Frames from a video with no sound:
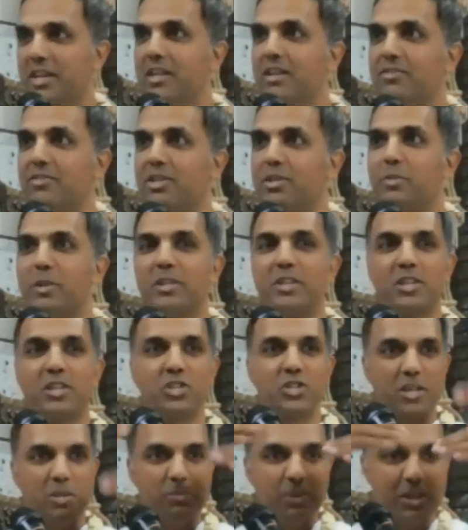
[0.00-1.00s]
Dandavat
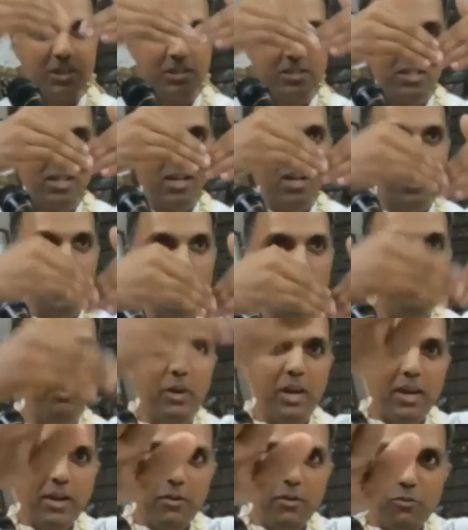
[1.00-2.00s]
Pradakshana means you
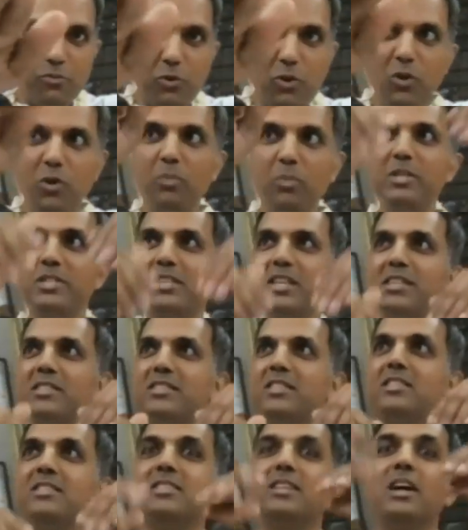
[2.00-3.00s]
pay full
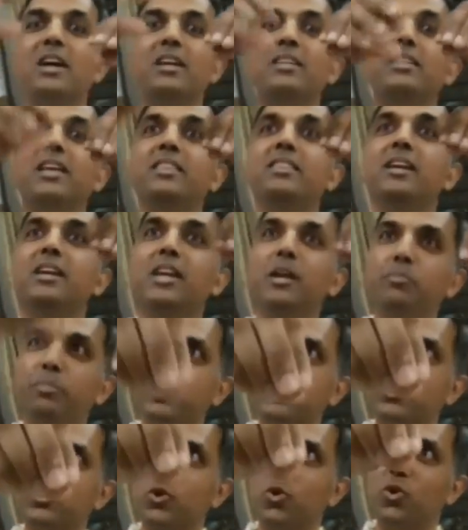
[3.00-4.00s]
obeisances, then they
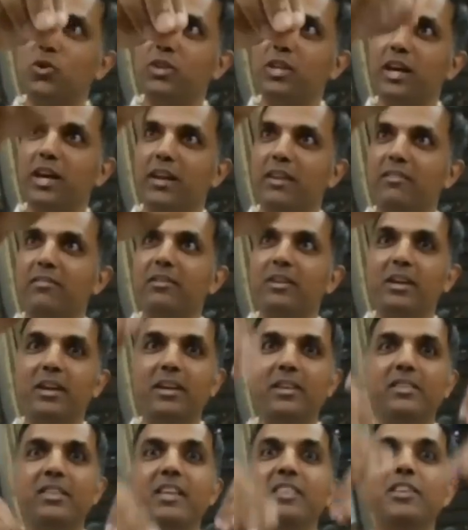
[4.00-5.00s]
keep a stone there.
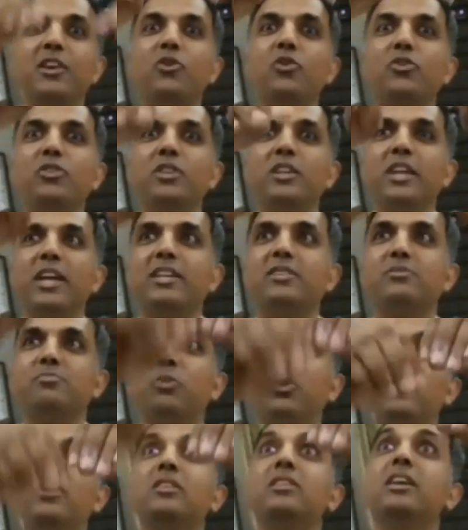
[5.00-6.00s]
Then they go to the next
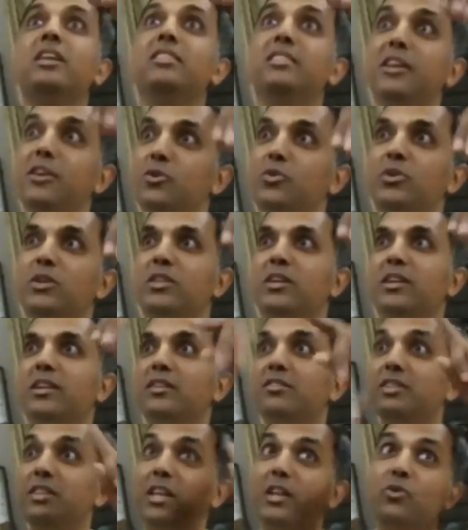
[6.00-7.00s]
spot, then they do a
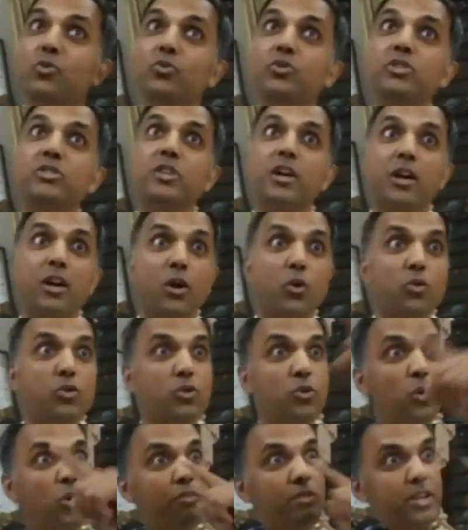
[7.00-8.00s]
Dandavat. They do this
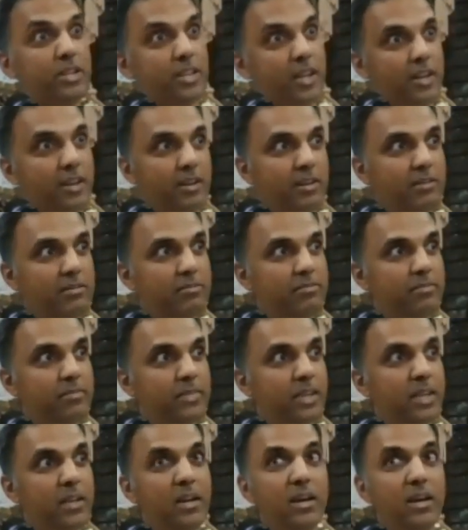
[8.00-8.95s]
around Govardhan.